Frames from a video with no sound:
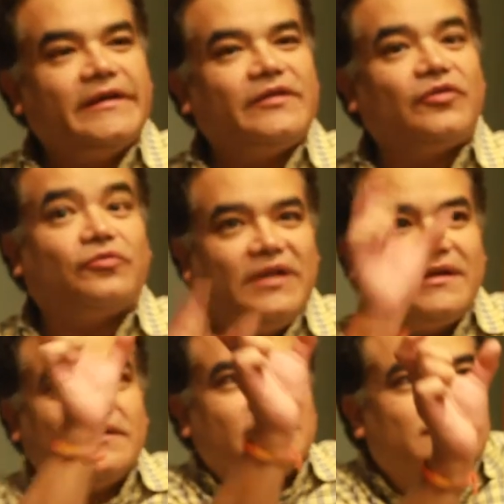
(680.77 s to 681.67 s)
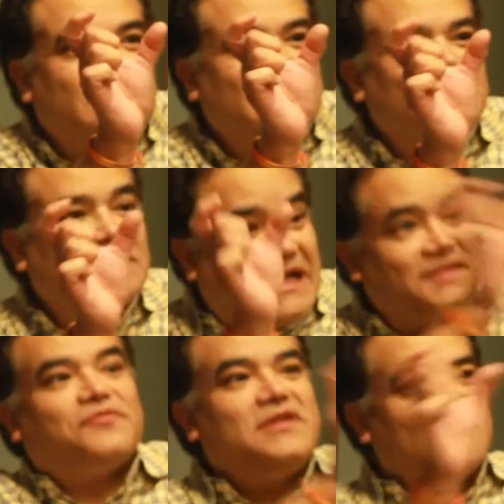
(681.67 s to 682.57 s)
So read carefully,
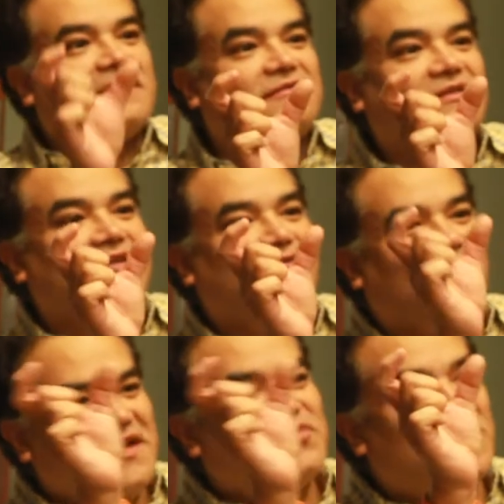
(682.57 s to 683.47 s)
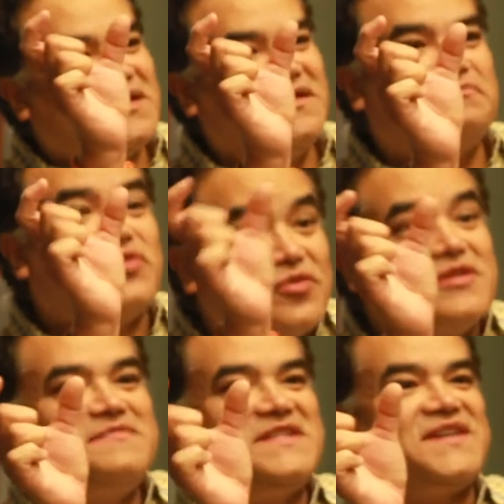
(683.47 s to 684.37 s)
let's read carefully what is what the
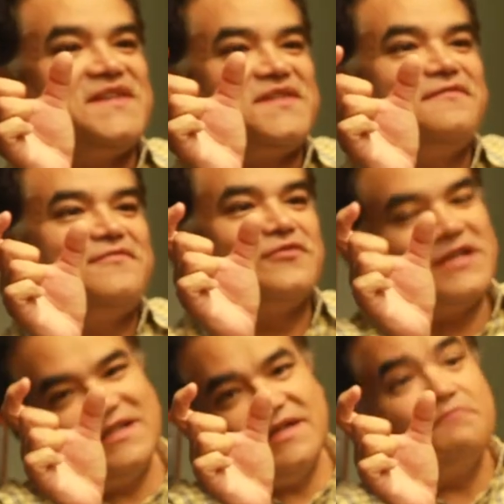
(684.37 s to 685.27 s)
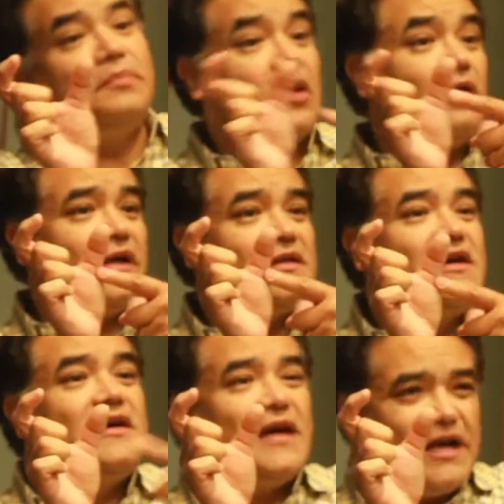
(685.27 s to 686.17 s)
program is asking for, and yes. then plug it.
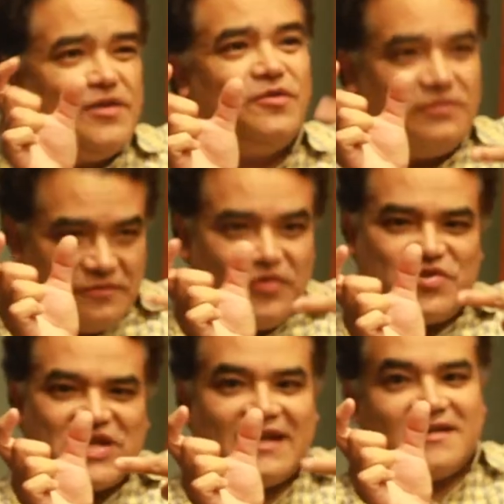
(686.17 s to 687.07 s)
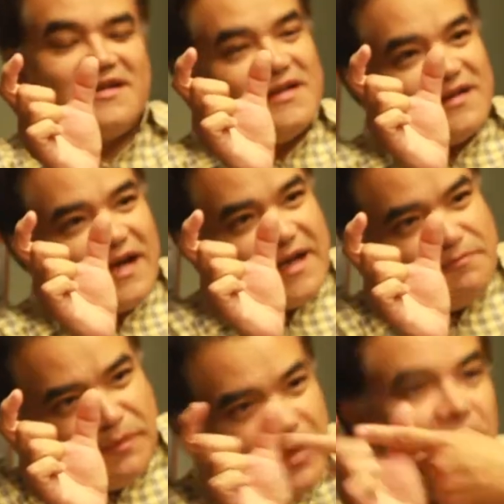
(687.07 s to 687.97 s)
And you, you said it. I
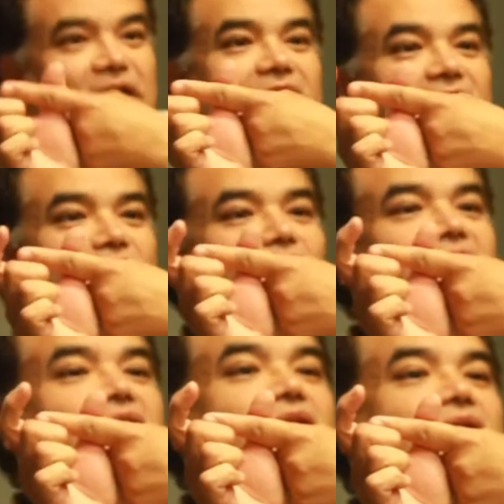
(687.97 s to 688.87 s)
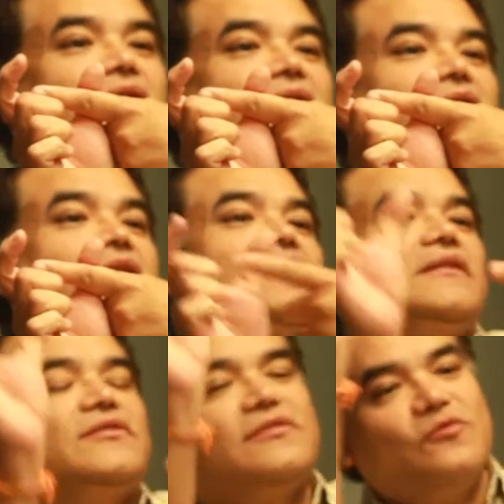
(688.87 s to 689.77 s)
plugged it in completely directly
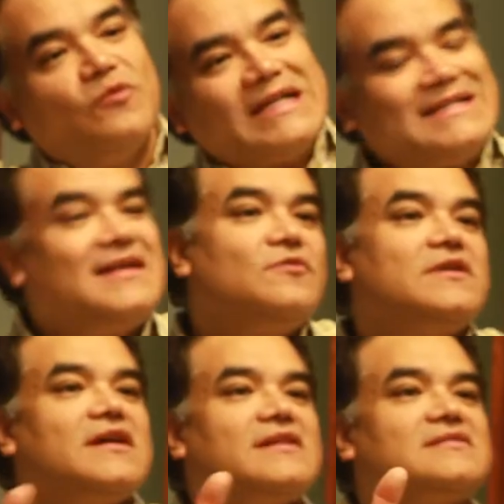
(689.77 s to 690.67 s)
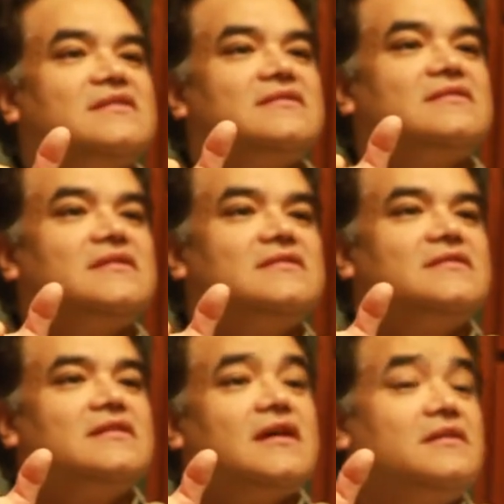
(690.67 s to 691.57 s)
into what they were asking, and
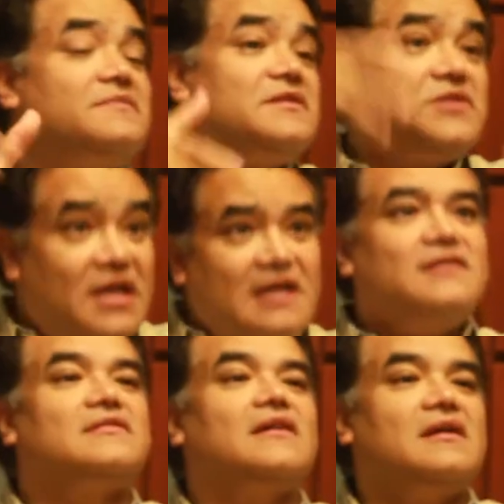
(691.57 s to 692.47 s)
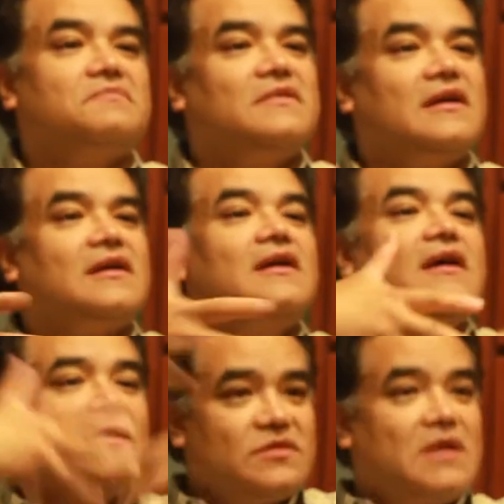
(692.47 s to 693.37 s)
then I even changed the, the
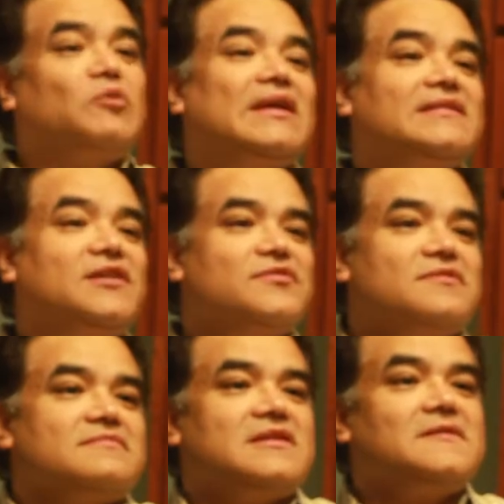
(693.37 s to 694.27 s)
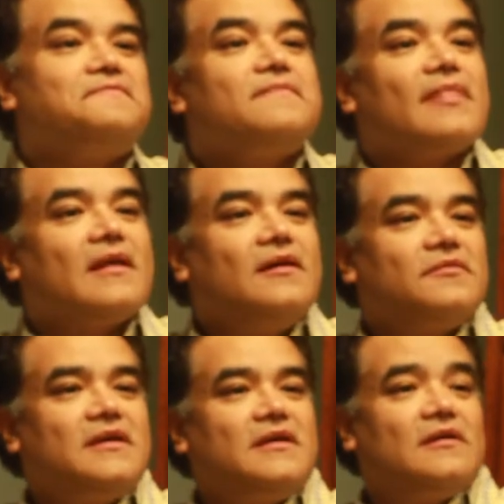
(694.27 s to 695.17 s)
conceptualization of, the, yes.
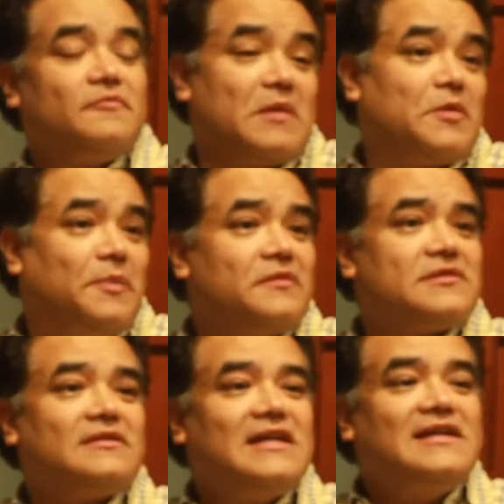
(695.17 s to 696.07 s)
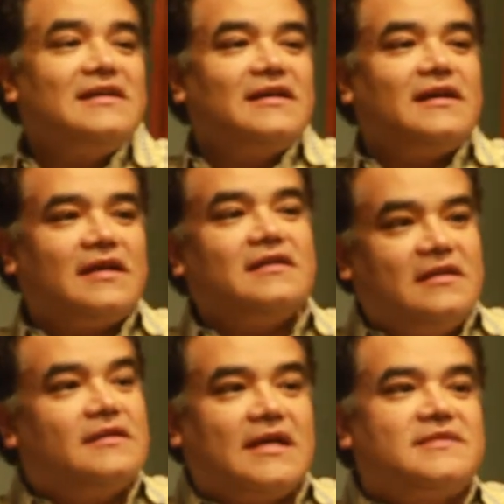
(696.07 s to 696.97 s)
of, the, of my proposal. And I think
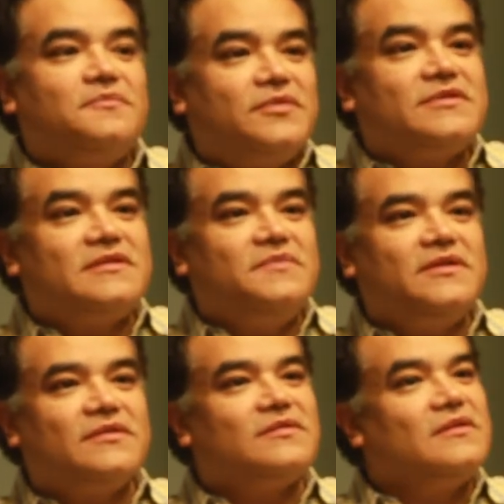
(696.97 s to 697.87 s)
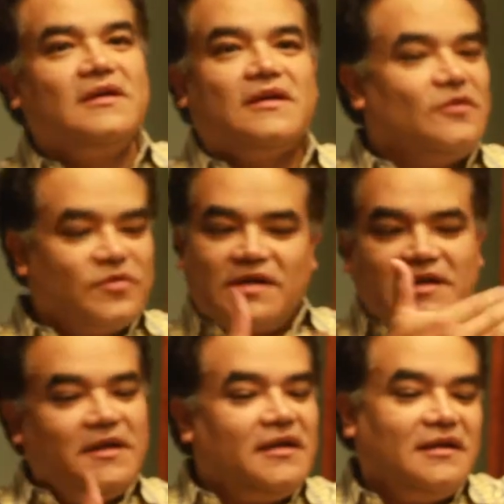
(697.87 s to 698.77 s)
that that's important, because those are
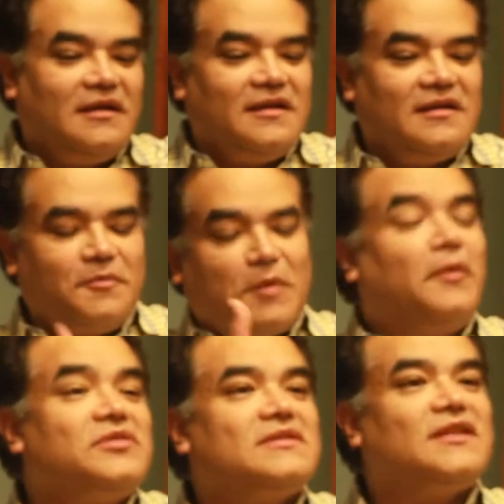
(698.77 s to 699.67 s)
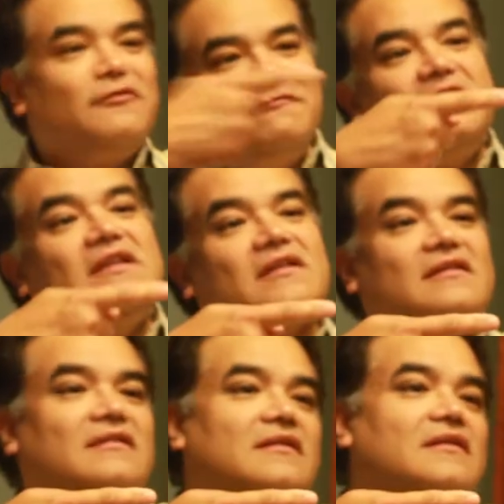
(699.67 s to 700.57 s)
the, uh, the proposals that don't
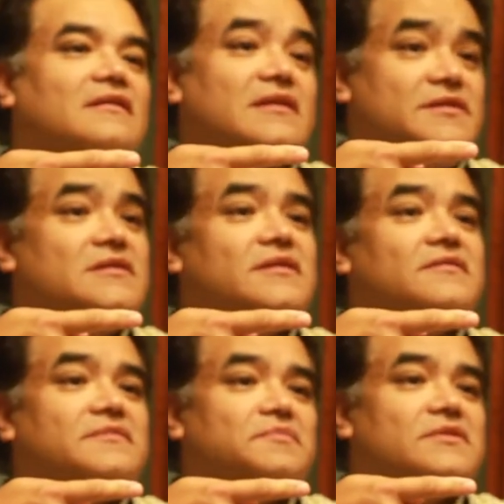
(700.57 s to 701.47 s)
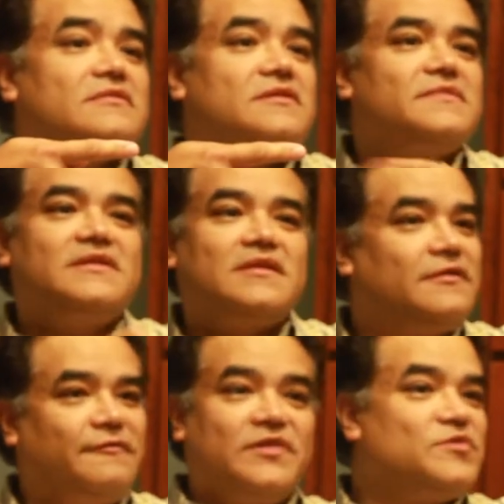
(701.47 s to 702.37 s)
fit the criteria of the program is, are
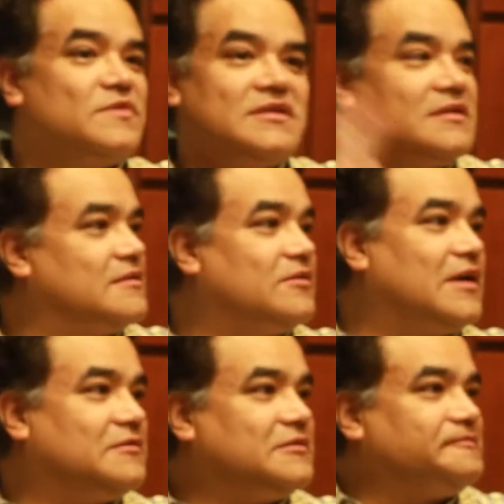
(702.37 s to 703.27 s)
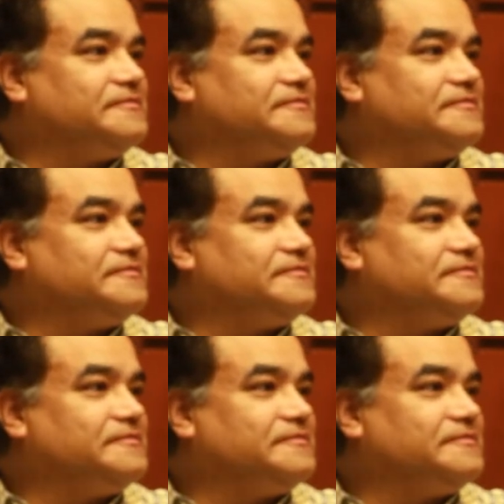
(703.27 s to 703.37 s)
the first ones that go out.